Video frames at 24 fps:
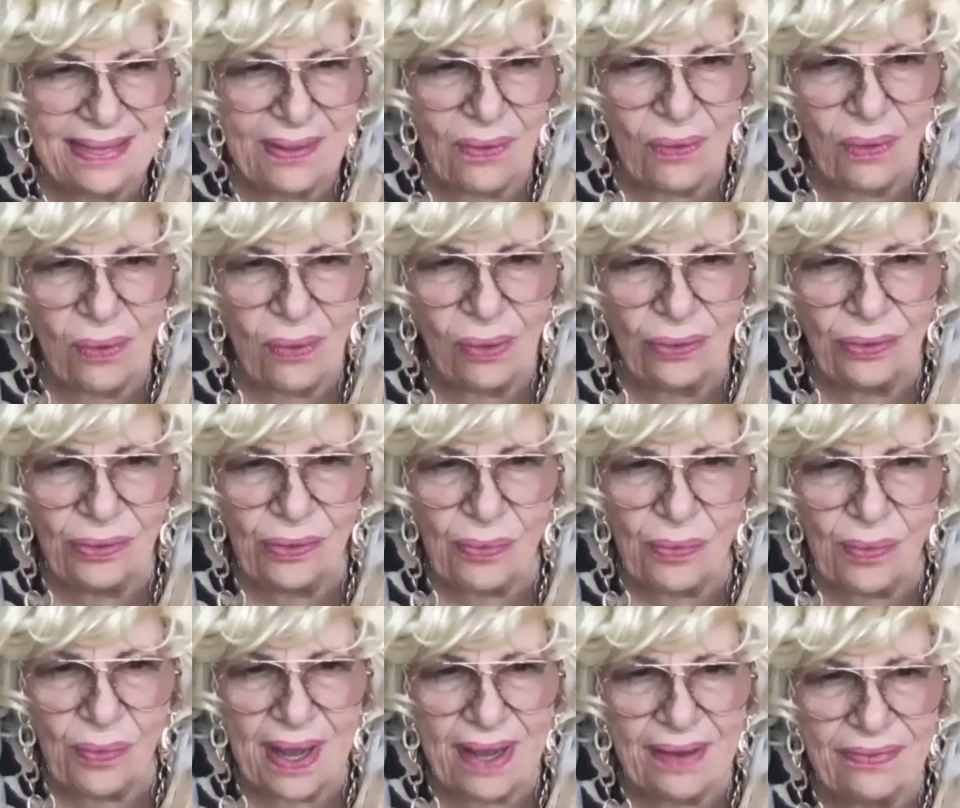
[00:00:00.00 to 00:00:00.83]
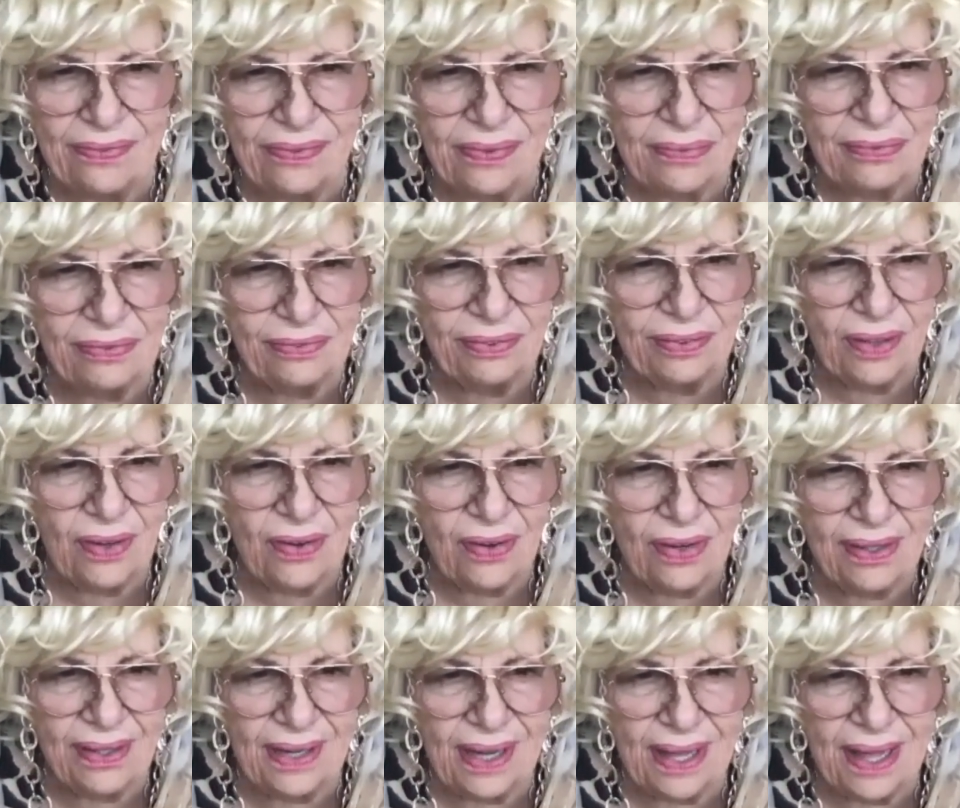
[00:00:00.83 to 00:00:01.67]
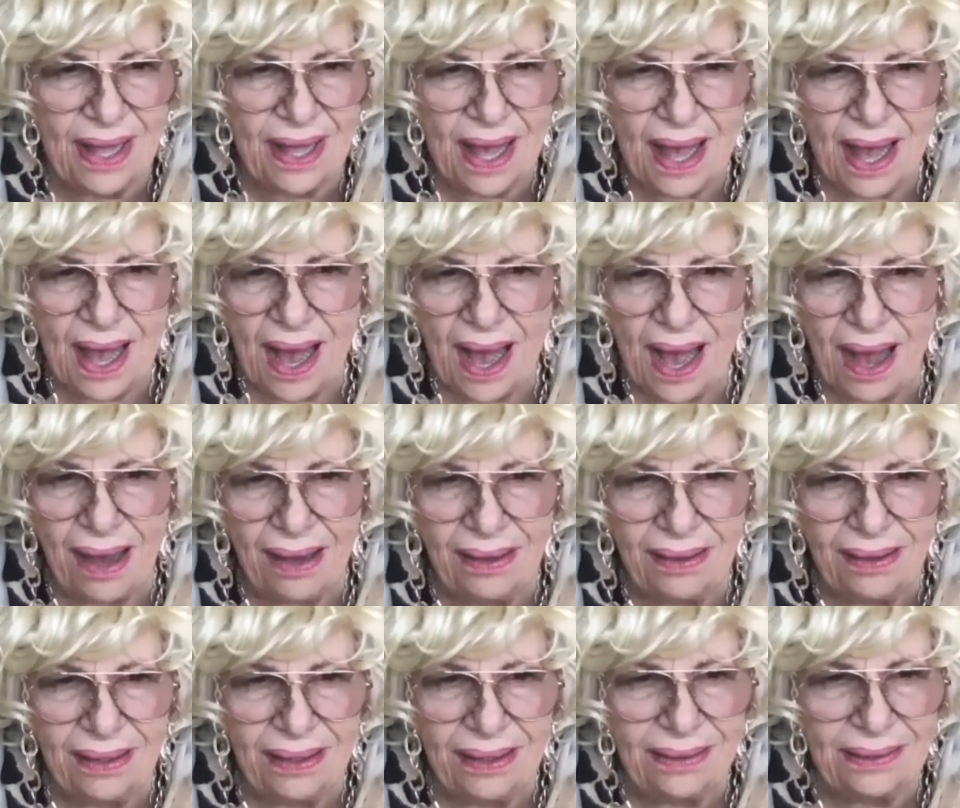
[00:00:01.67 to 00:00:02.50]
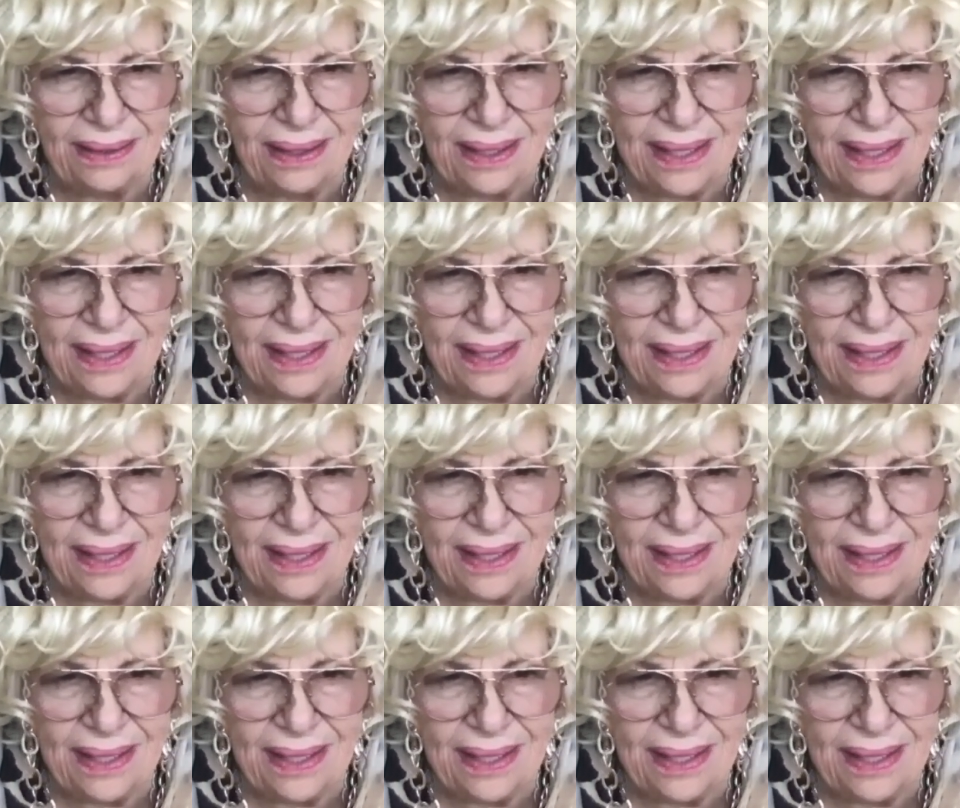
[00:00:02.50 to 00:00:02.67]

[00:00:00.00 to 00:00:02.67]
all the way from Florida, Uncle